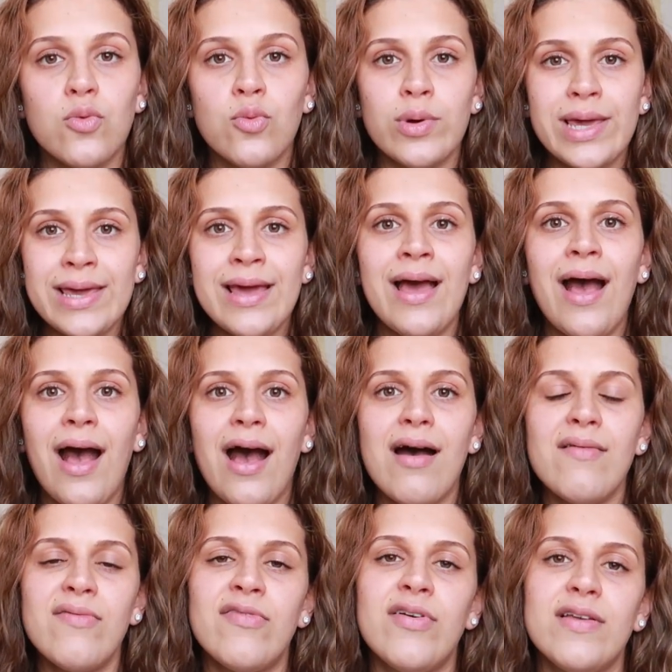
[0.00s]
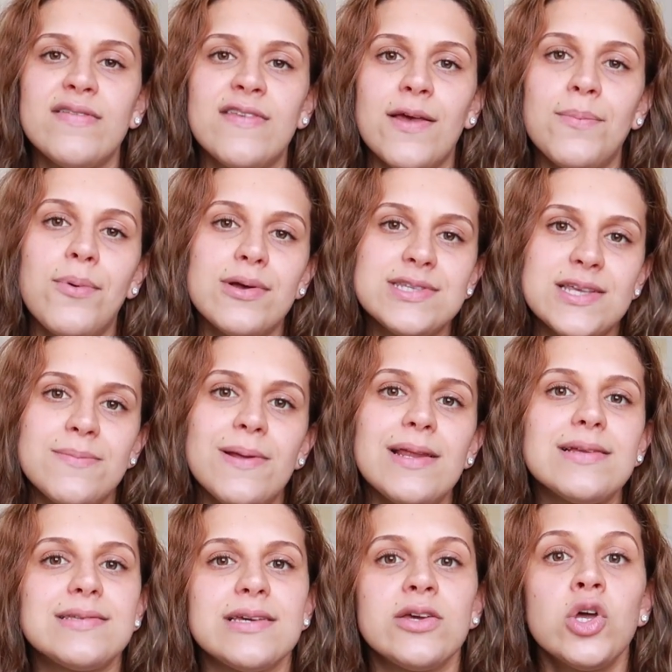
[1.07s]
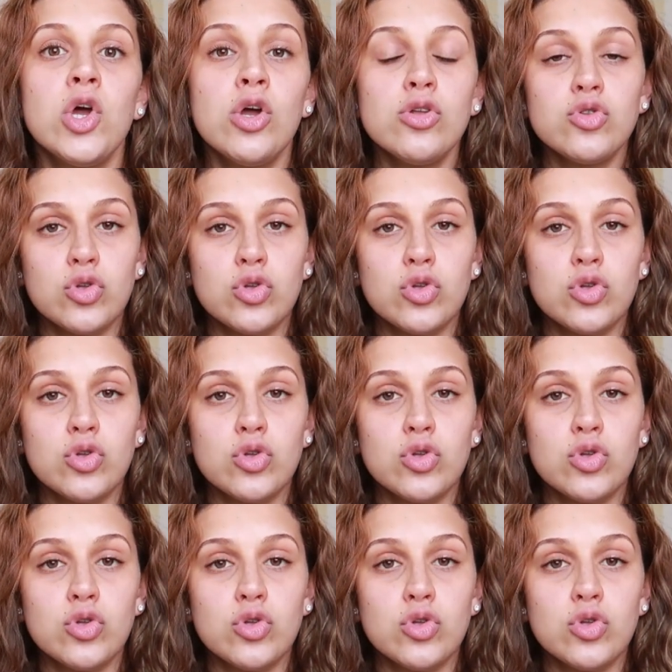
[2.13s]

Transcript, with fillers: we have the possibility